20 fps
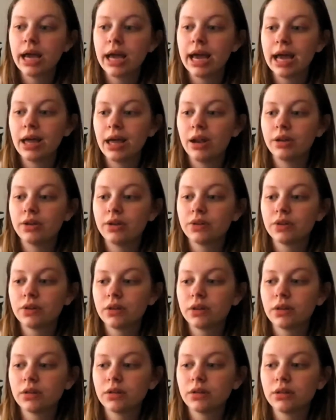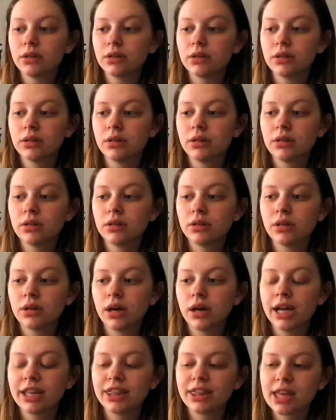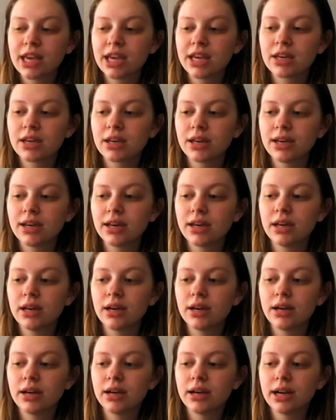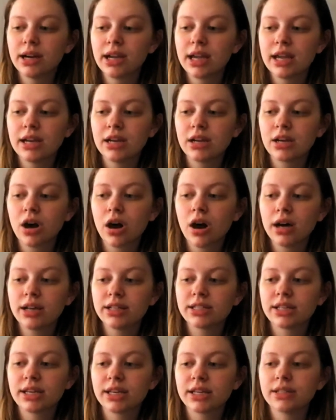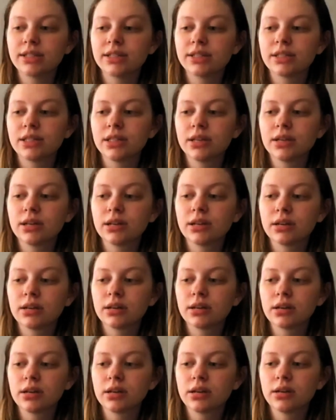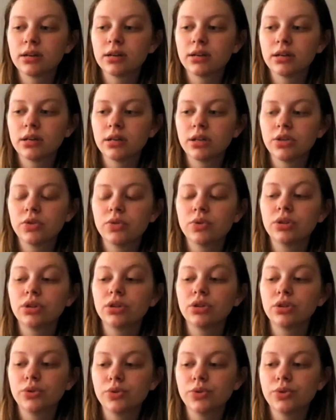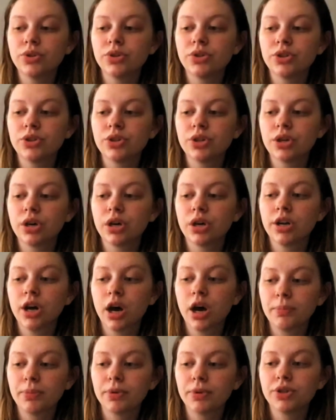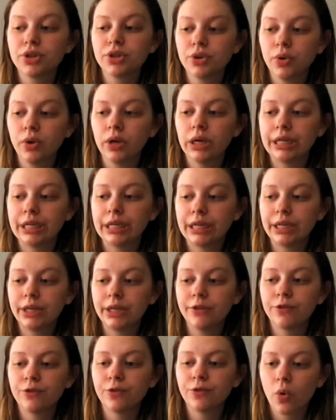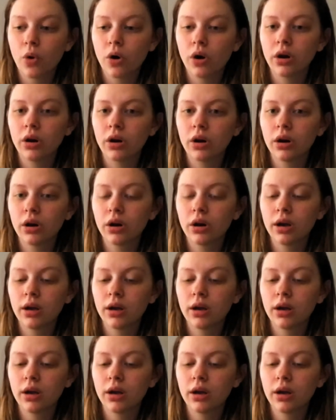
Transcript: And I think it causes you to lose an opportunity for